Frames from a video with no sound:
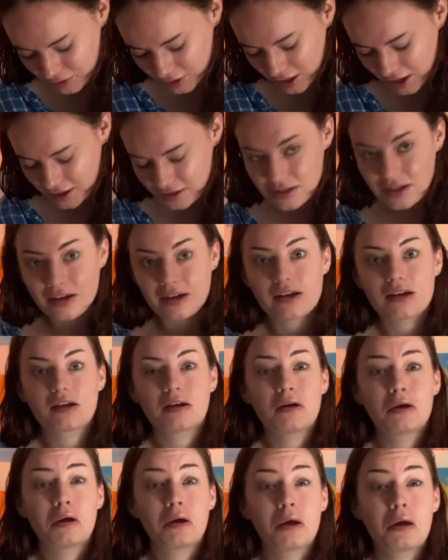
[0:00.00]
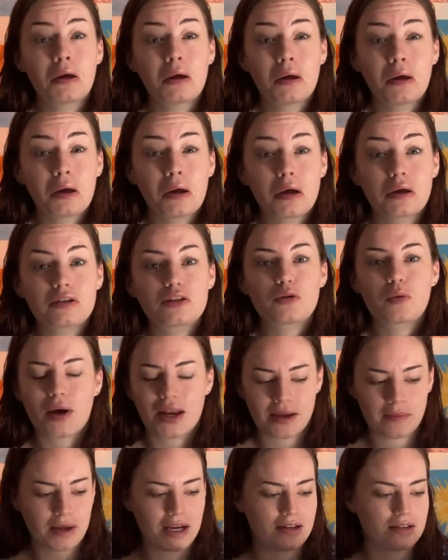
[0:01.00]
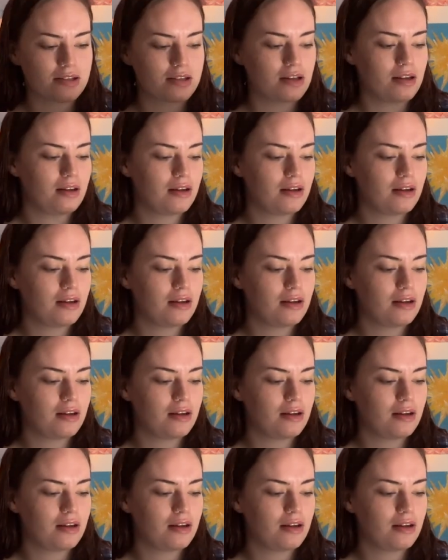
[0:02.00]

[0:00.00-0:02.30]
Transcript: the last like 20 minutes.